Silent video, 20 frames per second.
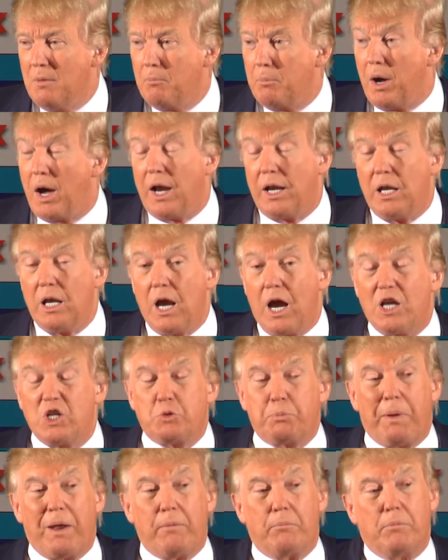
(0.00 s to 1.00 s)
But I
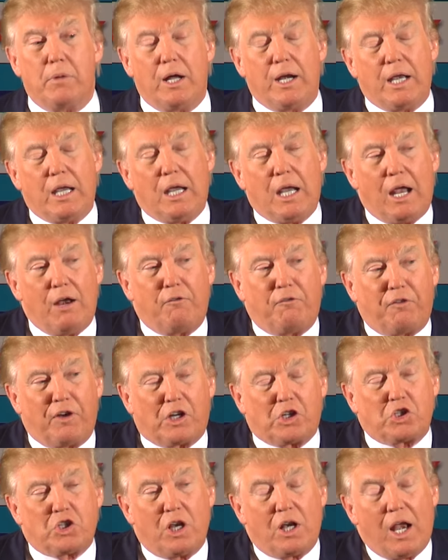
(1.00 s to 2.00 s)
spent money and
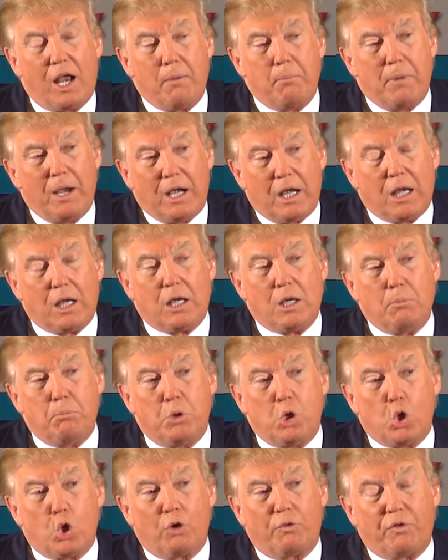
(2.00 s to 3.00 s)
fixed it and made it
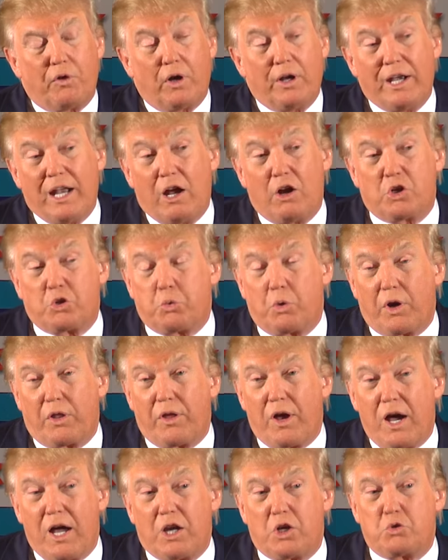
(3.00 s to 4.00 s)
beautiful. And now it's one of
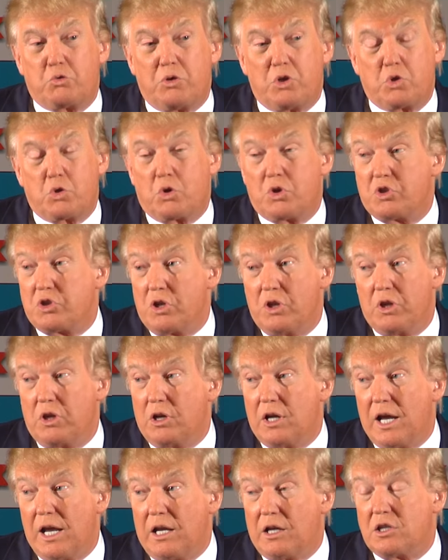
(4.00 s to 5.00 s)
the hottest resorts in the
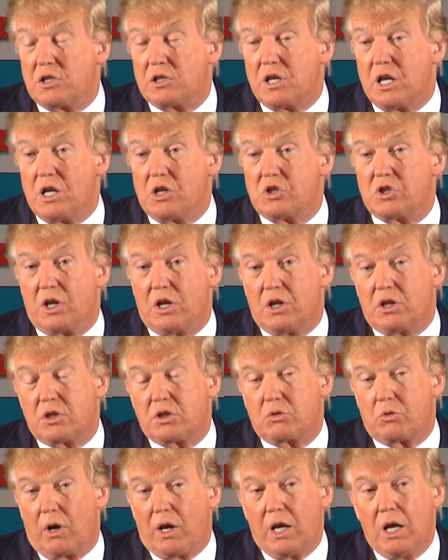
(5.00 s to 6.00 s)
United States and
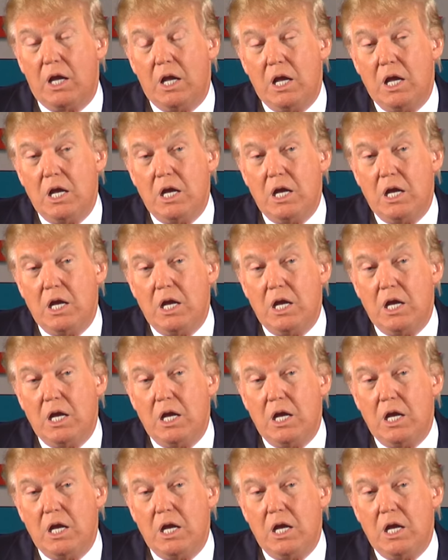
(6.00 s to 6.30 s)
it's great.